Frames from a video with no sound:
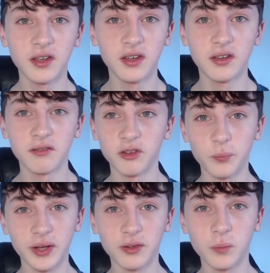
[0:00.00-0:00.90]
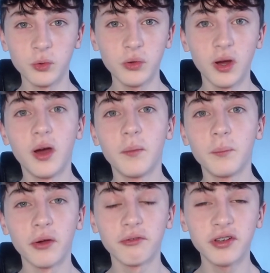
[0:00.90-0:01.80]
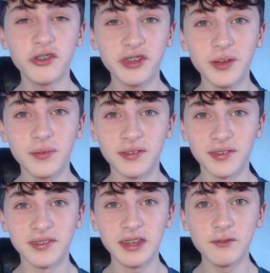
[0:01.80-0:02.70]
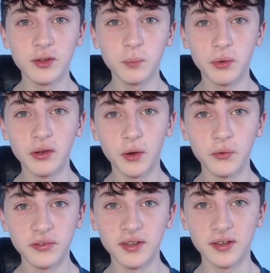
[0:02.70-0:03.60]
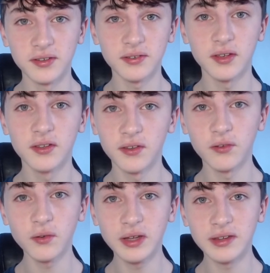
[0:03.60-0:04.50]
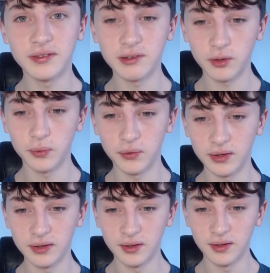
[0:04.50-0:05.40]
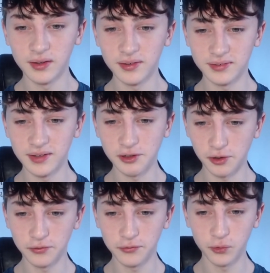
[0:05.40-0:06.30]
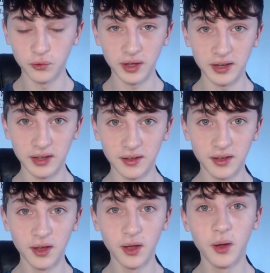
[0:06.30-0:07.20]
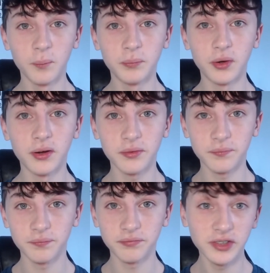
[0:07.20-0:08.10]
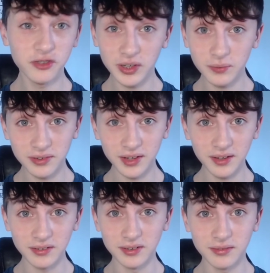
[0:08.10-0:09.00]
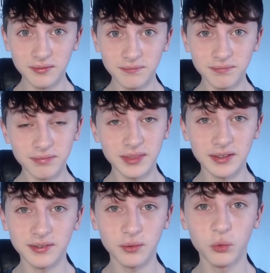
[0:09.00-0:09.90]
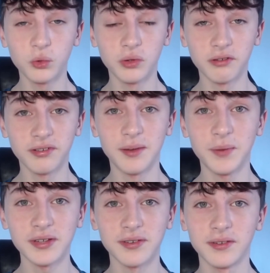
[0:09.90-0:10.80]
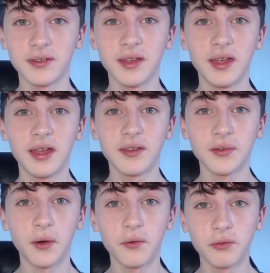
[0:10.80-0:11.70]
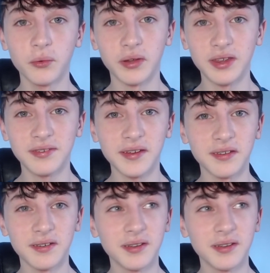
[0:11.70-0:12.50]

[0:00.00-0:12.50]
respectable, but Reece James is 7.06, so there's only 0.04 in it, but Reece James is ahead. That's all that really matters. So overall he's had a